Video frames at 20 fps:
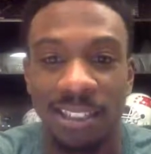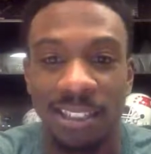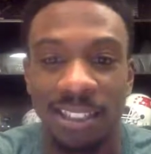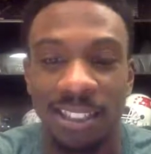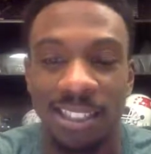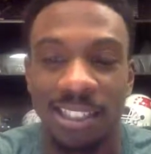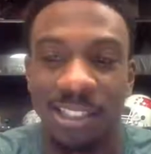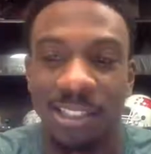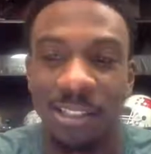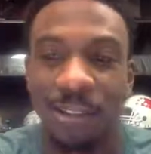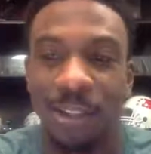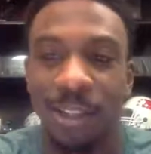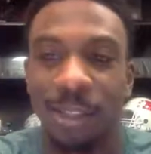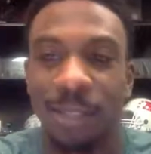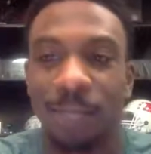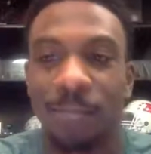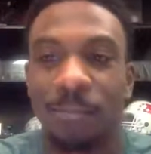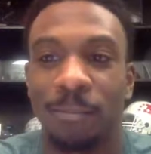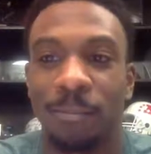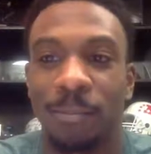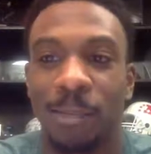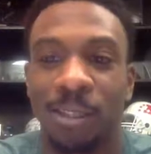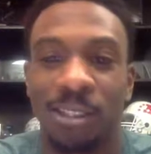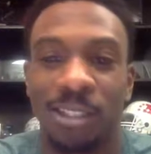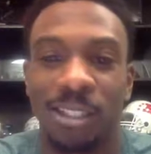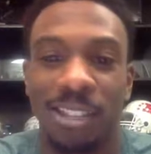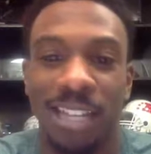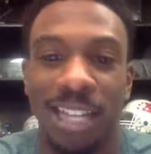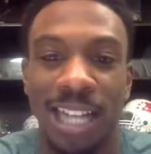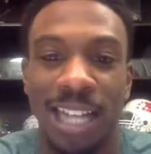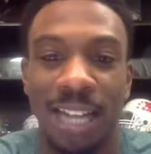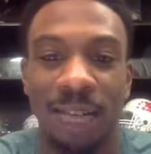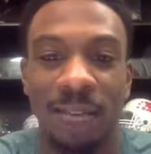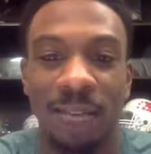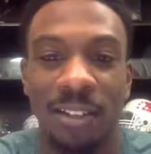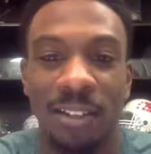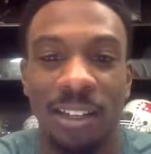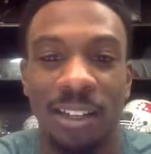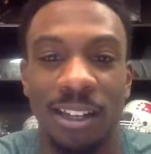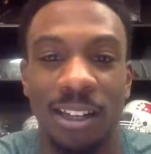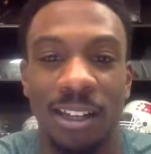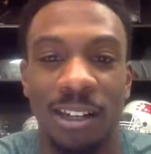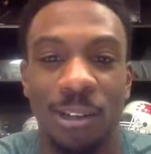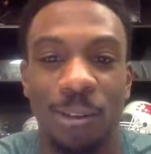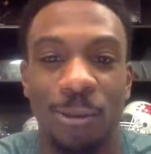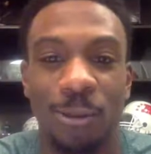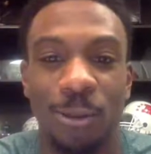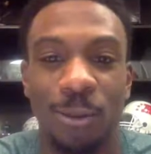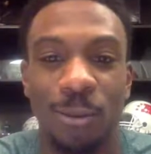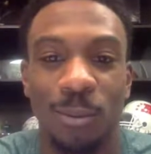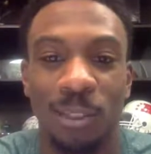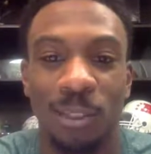and he's a great person to have in the locker room.